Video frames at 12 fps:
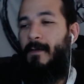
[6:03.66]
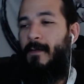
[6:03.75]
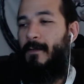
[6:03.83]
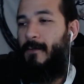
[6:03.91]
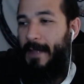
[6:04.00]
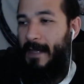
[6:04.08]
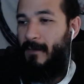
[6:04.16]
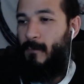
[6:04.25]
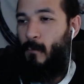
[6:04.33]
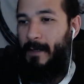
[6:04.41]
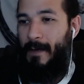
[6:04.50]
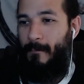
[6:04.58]
So that's
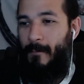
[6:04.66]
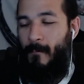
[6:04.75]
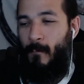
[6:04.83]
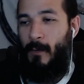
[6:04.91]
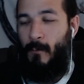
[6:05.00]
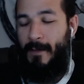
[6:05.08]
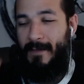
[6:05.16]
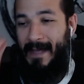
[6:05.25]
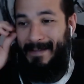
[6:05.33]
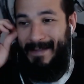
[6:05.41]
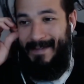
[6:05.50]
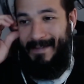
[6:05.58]
what was
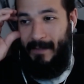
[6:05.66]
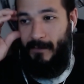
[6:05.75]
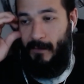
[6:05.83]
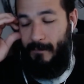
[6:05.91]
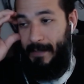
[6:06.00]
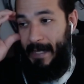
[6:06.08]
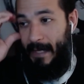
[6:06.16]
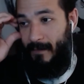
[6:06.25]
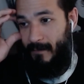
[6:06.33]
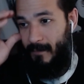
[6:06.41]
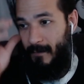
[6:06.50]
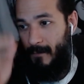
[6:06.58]
at the center of the
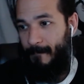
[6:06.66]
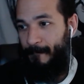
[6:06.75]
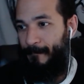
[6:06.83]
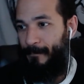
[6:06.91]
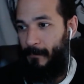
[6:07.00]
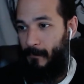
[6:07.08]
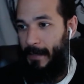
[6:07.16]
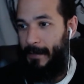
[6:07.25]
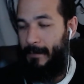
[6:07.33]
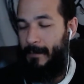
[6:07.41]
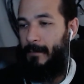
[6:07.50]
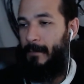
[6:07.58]
galaxies,
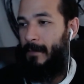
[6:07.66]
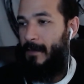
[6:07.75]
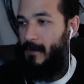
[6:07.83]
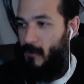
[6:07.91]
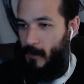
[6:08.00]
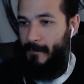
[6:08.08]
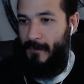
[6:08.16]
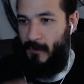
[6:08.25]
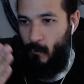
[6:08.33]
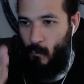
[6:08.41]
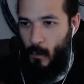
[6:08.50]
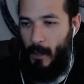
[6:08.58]
right? Service
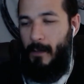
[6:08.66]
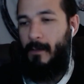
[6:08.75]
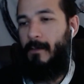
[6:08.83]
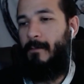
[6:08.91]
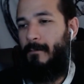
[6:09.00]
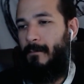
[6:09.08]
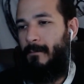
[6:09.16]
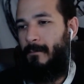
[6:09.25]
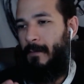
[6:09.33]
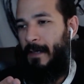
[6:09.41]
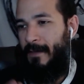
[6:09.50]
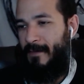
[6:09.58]
to one
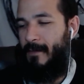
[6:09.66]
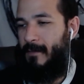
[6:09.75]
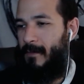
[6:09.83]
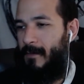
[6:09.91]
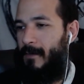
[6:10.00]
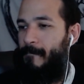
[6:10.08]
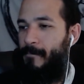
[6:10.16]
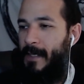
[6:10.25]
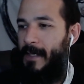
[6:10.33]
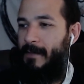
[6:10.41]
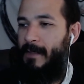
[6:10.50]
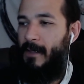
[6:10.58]
existed.
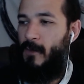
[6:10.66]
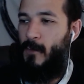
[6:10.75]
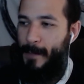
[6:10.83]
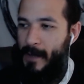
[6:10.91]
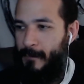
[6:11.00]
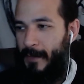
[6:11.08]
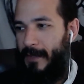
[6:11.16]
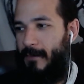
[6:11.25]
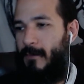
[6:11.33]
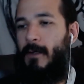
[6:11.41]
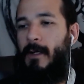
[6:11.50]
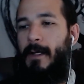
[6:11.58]
And the experiment
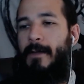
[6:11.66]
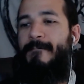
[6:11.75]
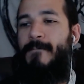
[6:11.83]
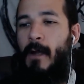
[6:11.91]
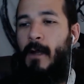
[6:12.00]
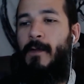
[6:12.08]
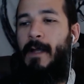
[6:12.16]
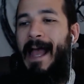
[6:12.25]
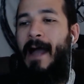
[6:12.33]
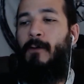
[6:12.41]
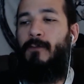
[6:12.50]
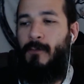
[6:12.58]
started farther
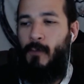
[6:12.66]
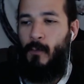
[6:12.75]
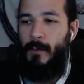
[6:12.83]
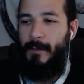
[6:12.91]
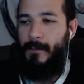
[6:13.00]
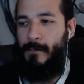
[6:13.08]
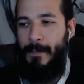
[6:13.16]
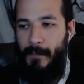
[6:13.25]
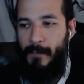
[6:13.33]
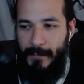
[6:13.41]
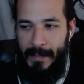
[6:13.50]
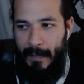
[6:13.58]
out toward the rim
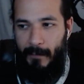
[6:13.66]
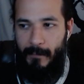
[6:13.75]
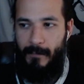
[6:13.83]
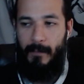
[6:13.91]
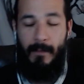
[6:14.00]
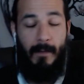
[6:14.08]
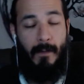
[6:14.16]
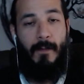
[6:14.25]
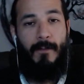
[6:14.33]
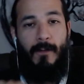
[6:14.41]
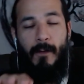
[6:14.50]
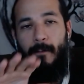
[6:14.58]
of the galaxy.
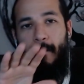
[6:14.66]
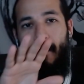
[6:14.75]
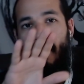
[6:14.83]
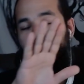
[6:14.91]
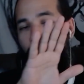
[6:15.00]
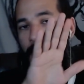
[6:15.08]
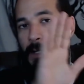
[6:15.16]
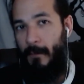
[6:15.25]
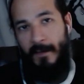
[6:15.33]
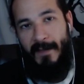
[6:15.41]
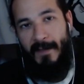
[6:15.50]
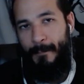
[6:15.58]
So we know
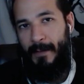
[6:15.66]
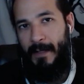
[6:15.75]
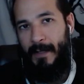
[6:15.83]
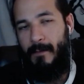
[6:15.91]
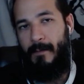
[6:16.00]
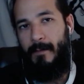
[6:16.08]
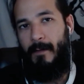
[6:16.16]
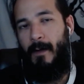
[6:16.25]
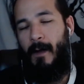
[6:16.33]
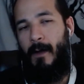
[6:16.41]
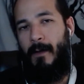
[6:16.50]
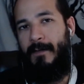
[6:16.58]
this happened here
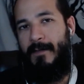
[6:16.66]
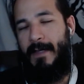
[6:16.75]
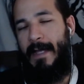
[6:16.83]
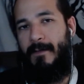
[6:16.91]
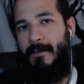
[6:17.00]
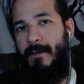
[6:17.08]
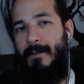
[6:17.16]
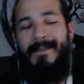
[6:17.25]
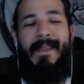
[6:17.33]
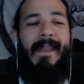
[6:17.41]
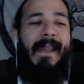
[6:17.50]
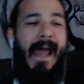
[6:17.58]
on this galaxy.
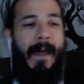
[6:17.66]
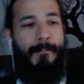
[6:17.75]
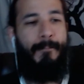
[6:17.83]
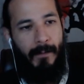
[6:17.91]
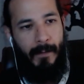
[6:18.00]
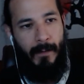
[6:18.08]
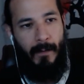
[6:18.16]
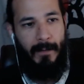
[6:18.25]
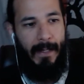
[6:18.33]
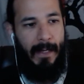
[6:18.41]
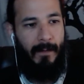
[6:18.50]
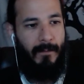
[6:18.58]
Did it happen in other
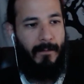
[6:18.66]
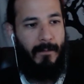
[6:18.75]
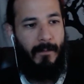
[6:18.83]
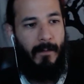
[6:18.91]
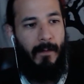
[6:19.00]
galaxies?